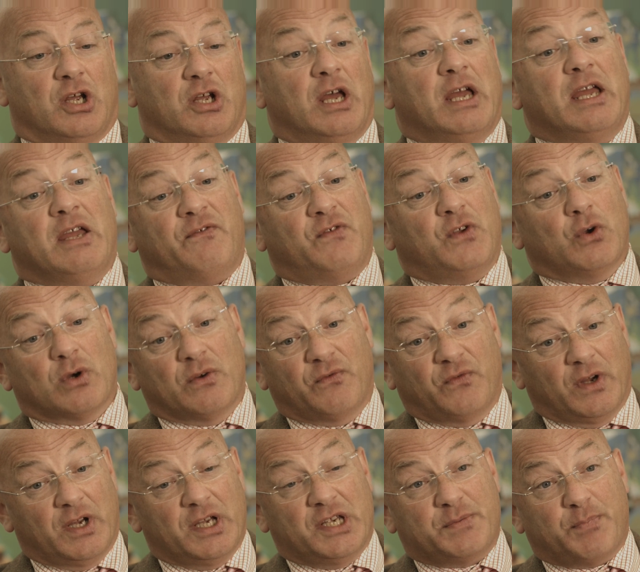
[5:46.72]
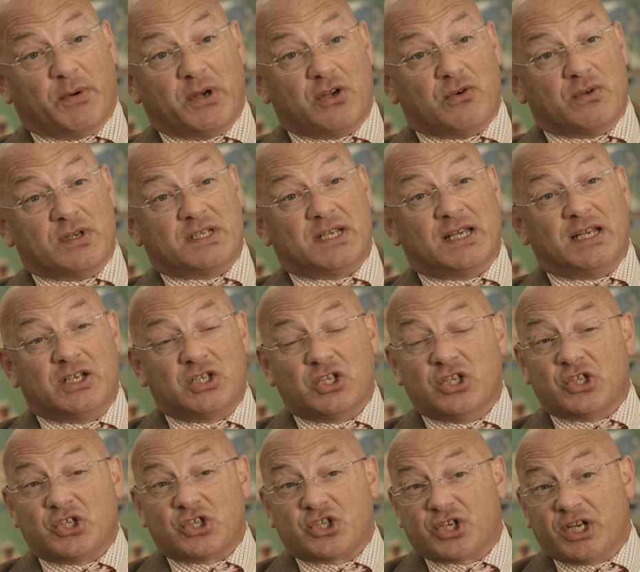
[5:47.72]
If you're advised by your
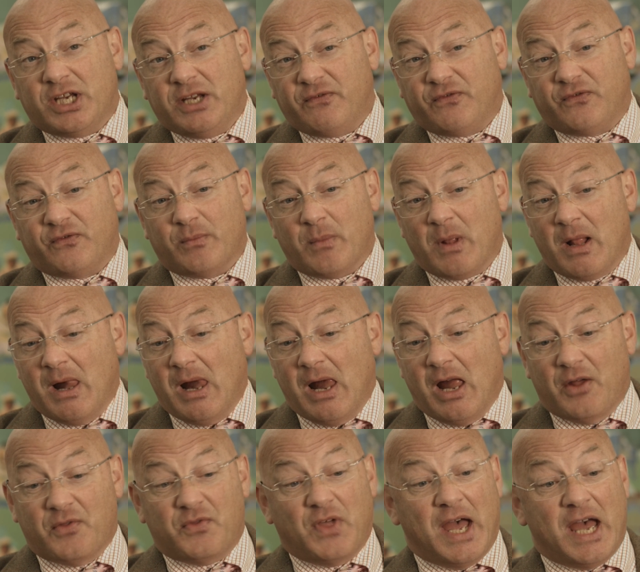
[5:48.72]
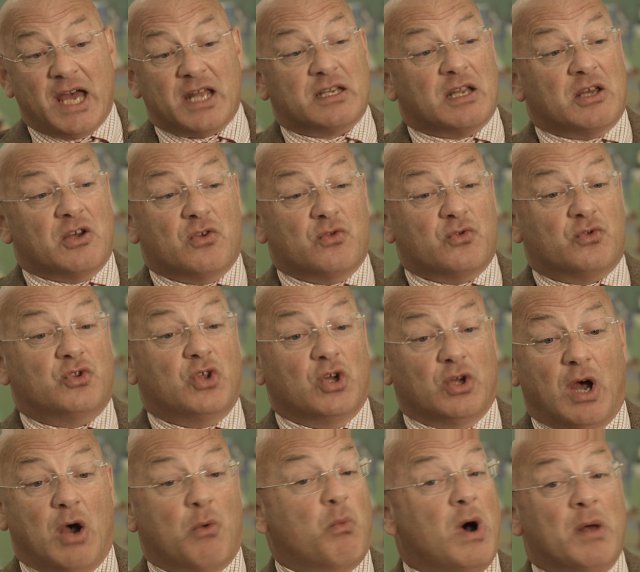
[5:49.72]
intelligence chief that
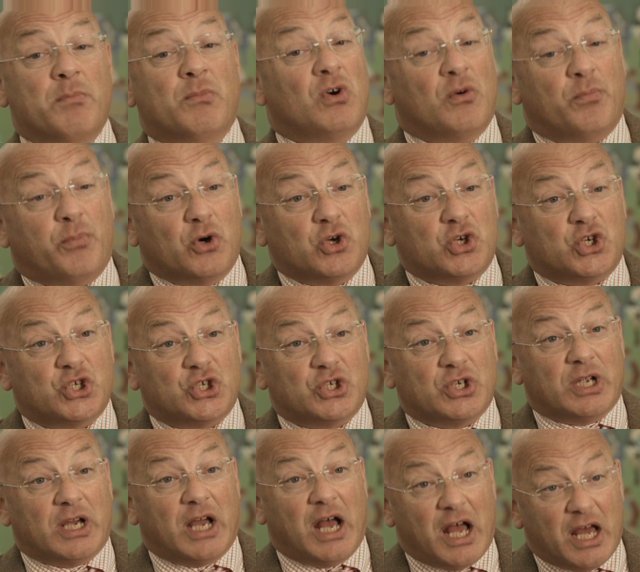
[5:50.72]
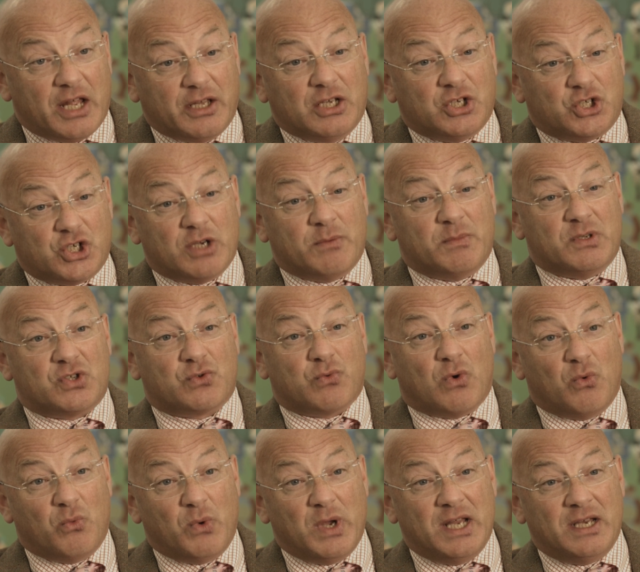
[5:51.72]
one more push and the Germans
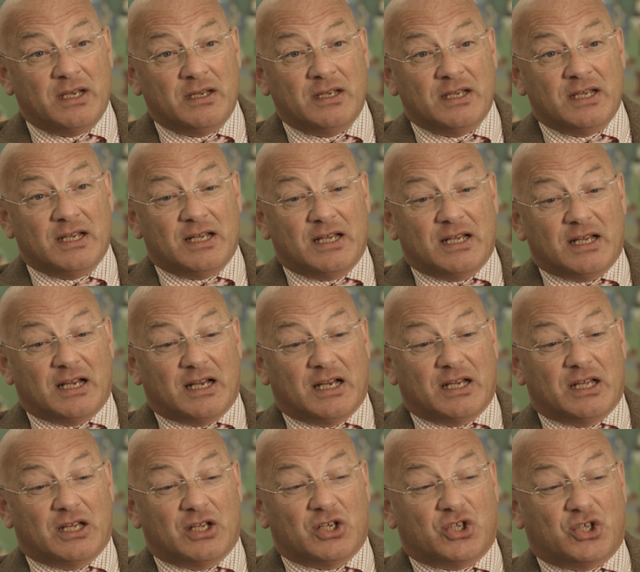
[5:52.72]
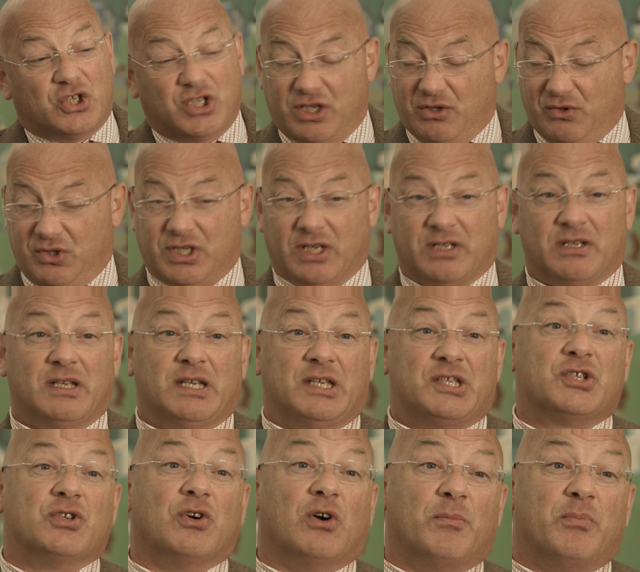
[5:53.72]
will win, do you suddenly
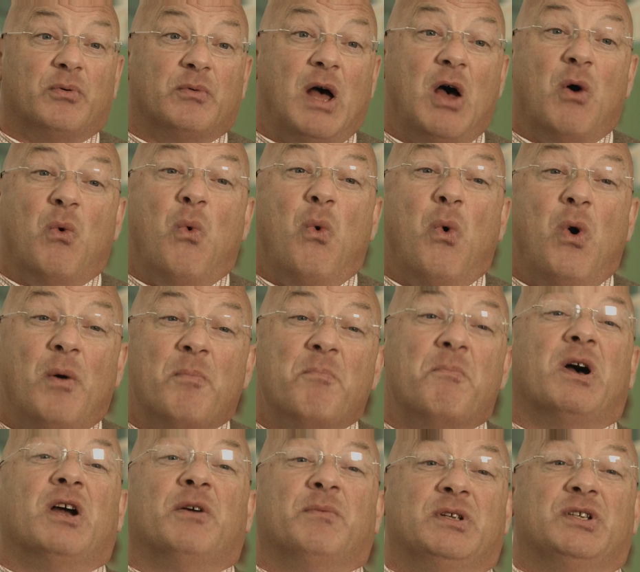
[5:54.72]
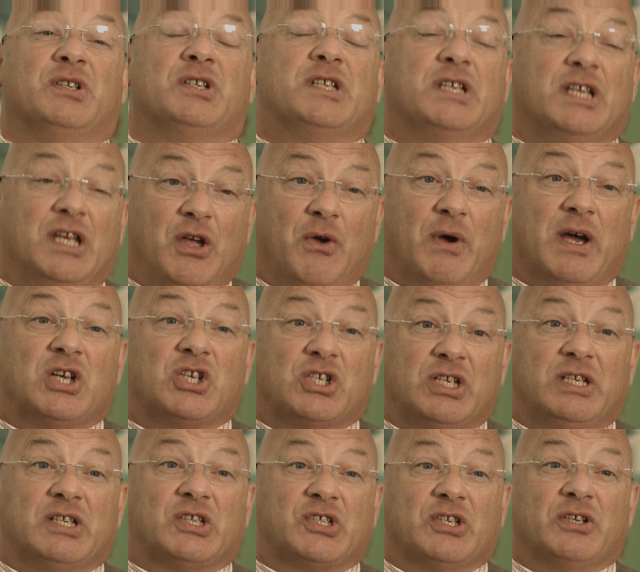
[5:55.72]
stop? At what moment do you actually
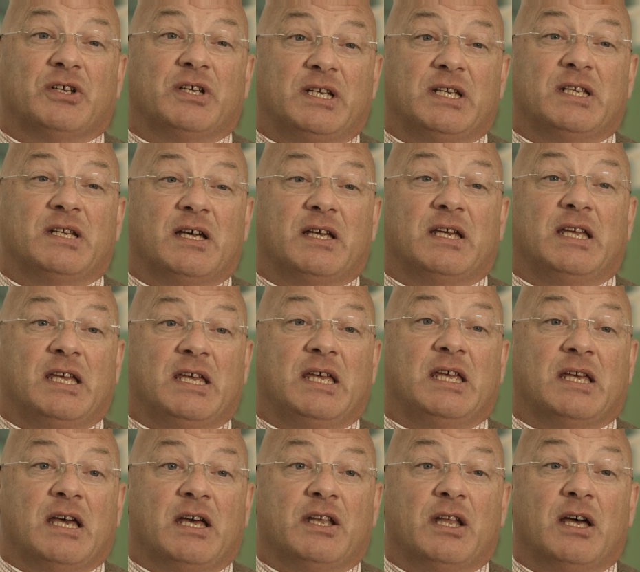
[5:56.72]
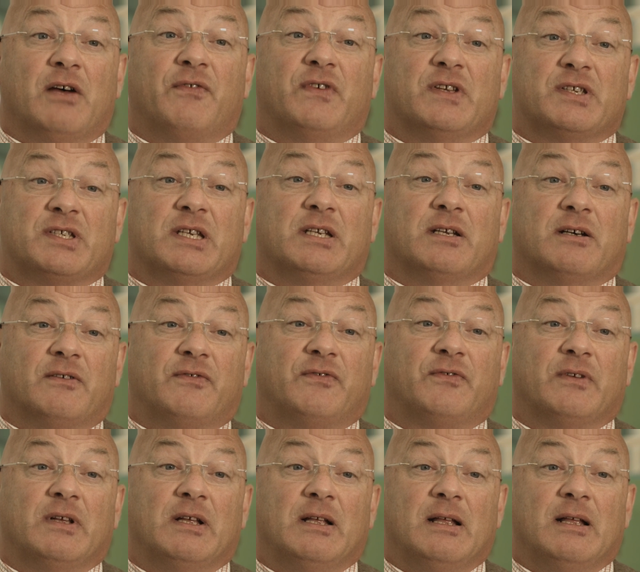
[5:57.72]
decide enough is enough?